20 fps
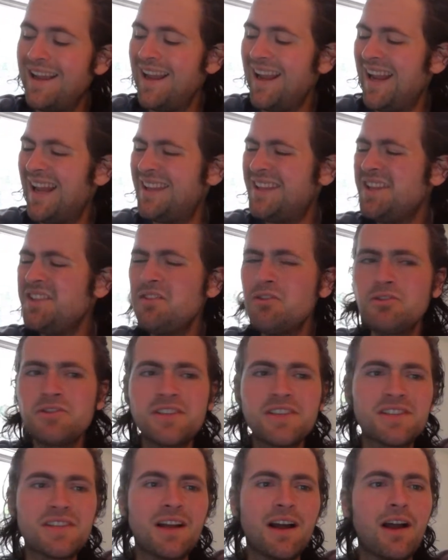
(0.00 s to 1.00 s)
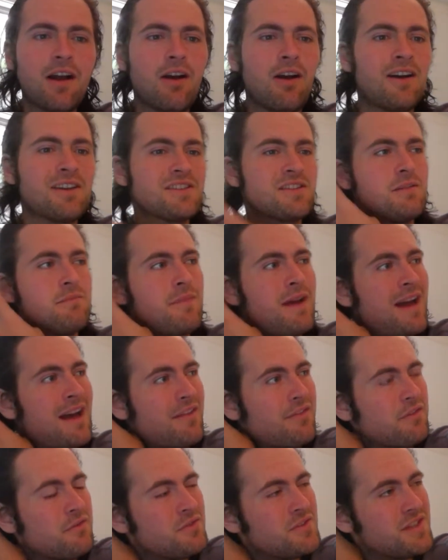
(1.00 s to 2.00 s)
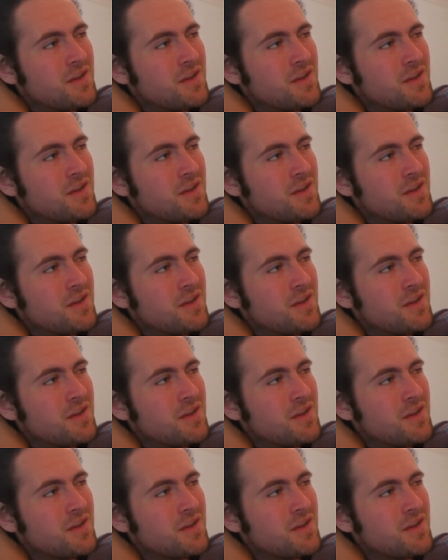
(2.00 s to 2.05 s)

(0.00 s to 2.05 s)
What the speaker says: And then there's this guy, Austin Matthews.